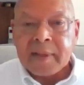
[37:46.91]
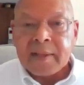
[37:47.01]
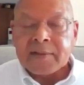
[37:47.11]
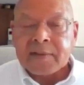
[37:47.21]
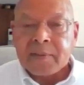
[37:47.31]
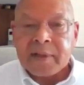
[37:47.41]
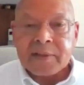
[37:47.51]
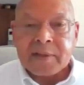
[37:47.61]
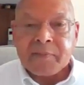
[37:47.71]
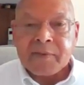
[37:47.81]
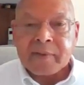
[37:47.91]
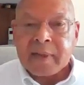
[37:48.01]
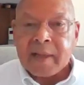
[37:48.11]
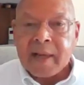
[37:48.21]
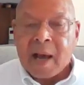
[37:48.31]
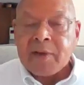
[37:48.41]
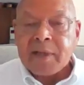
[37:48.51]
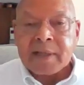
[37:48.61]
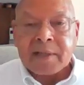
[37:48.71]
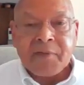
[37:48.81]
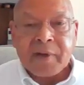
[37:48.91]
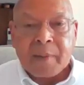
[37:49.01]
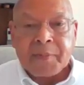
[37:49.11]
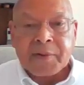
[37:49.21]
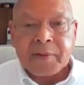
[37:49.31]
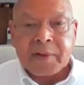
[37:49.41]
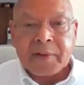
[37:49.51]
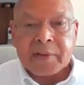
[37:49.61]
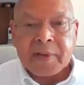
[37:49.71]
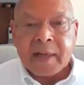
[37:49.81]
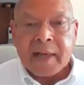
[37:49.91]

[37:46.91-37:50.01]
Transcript: And so I would look at different opportunities